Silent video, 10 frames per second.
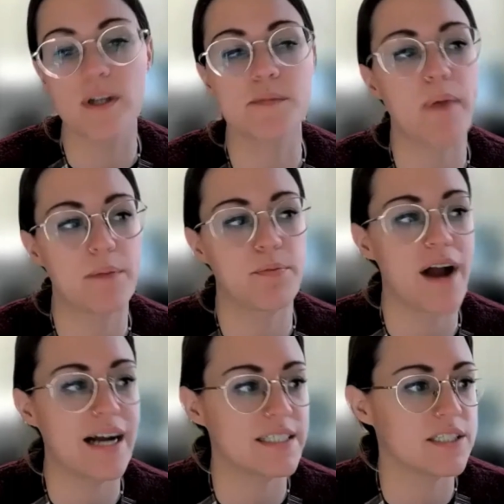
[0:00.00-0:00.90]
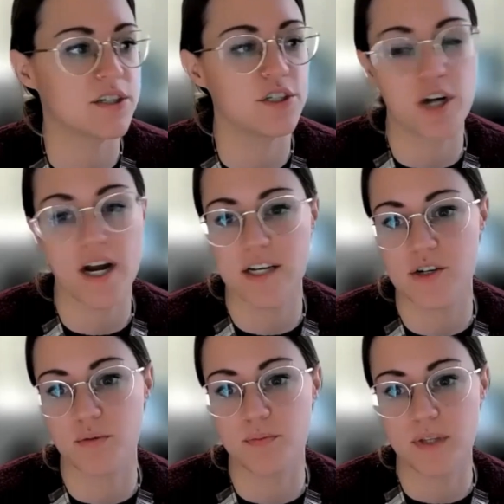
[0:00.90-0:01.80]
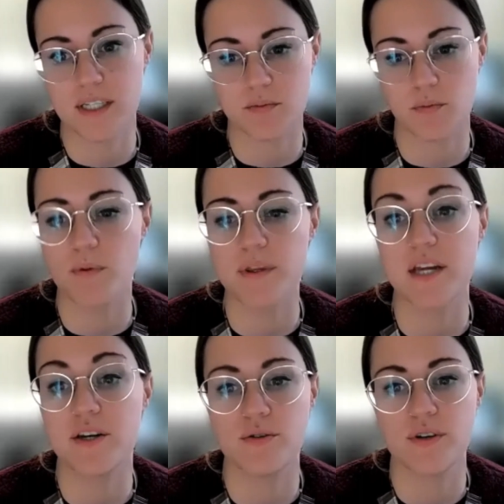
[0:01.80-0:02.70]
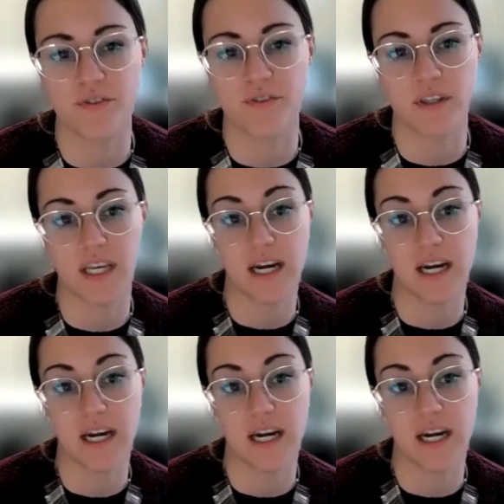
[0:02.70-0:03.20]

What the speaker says: What bad practice are you trying to replace? What would they do differently?